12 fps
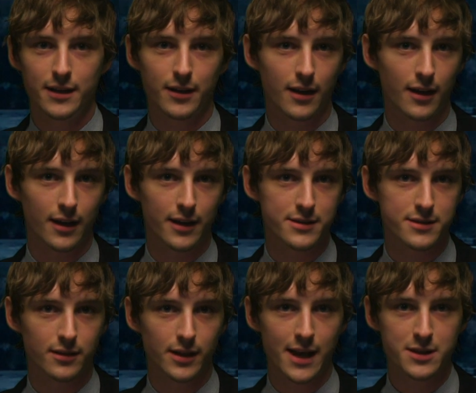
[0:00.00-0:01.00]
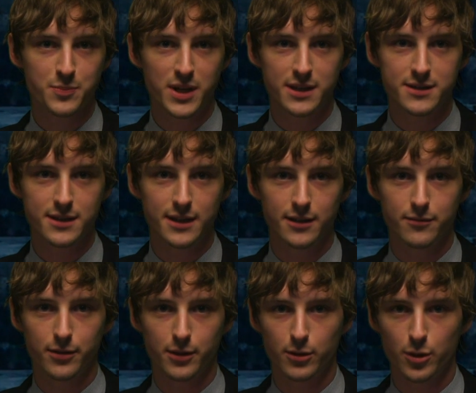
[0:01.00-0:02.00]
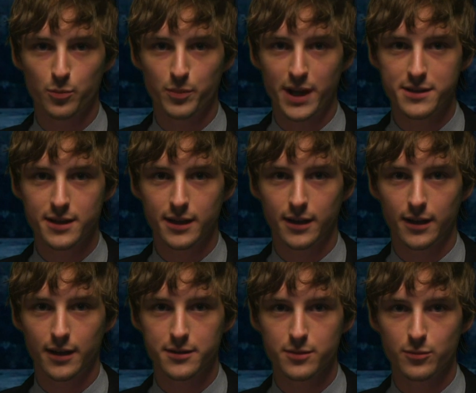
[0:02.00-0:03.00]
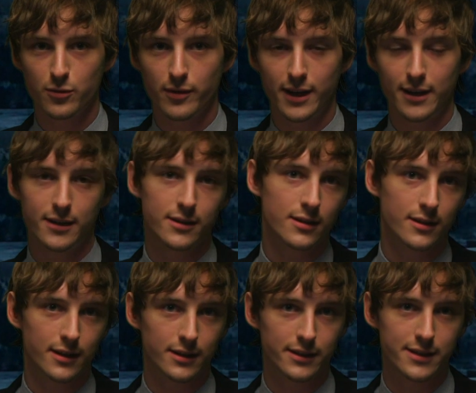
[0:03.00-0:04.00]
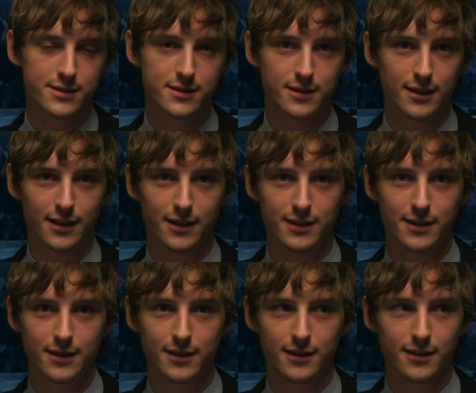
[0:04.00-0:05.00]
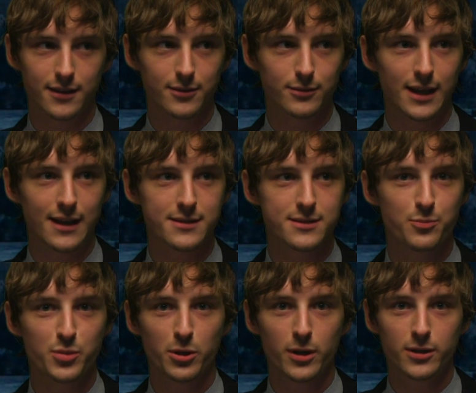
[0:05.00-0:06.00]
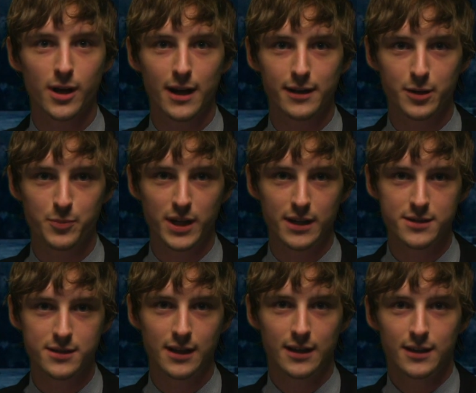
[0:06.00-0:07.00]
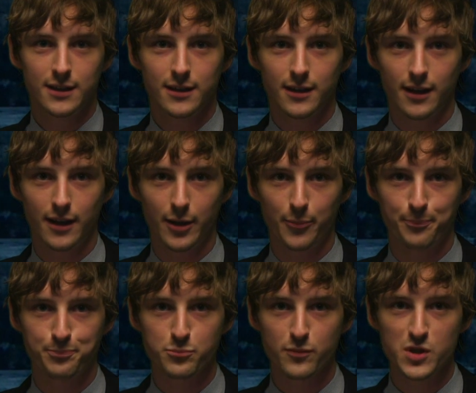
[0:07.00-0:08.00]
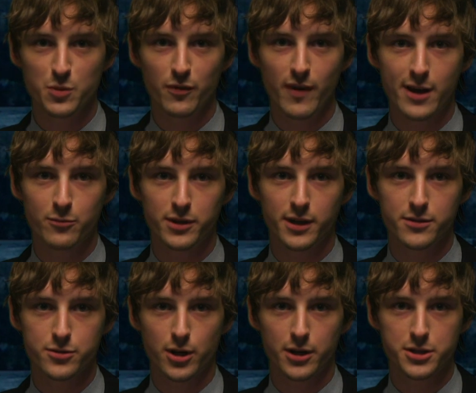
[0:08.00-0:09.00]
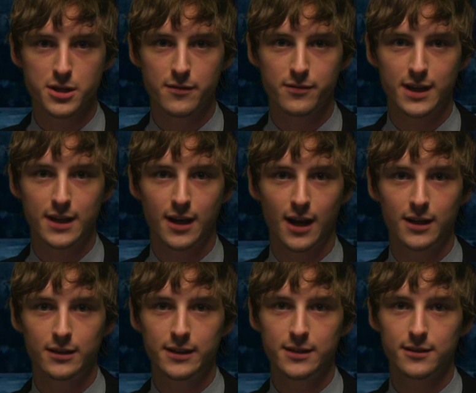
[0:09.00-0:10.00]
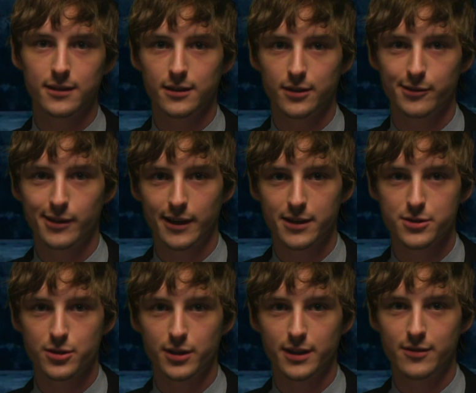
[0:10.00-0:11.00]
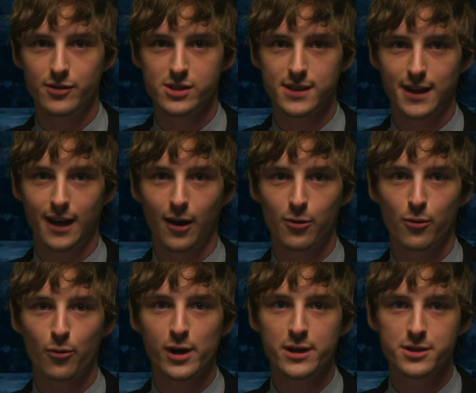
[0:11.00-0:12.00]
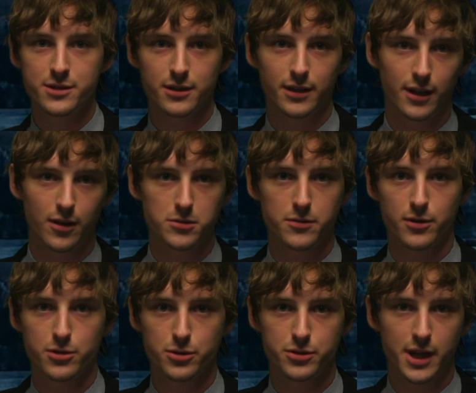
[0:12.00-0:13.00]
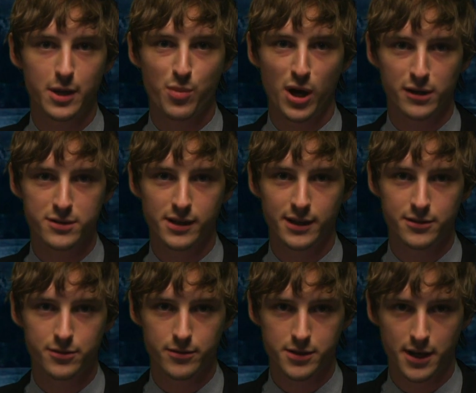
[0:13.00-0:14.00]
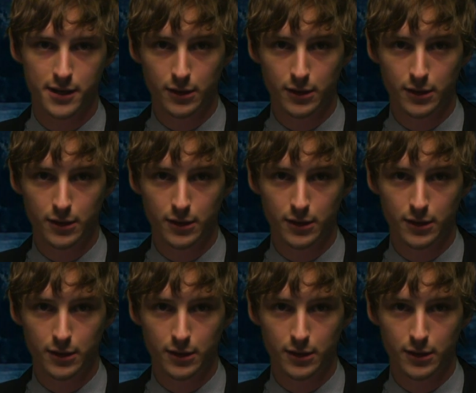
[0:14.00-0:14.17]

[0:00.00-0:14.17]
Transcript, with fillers: uh, as the last piece needed for the group basic uh, to move ahead, at least uh, the last bureaucratic piece. Um, to move ahead with construction of the highly, and I guess you could even say outrageously controversial skate park slated to reside